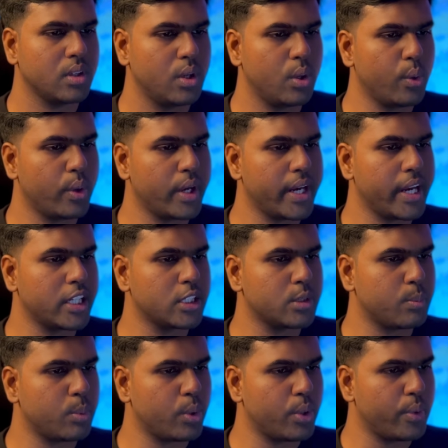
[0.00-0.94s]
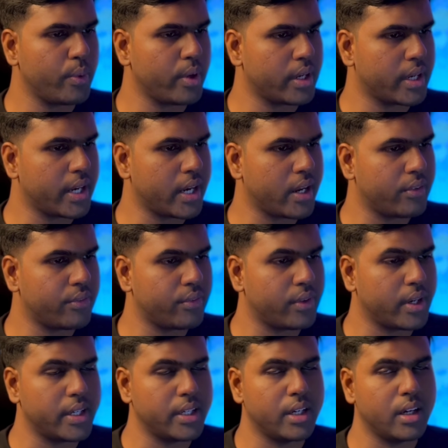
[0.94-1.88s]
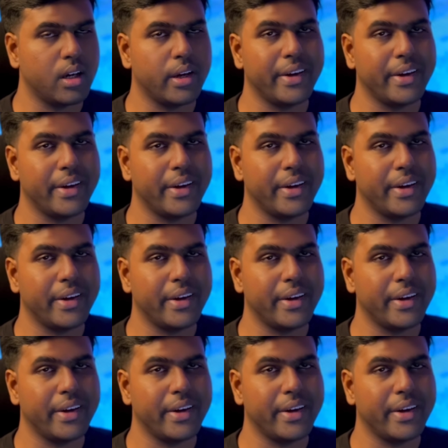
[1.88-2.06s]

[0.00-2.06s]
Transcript: you can explore your graph and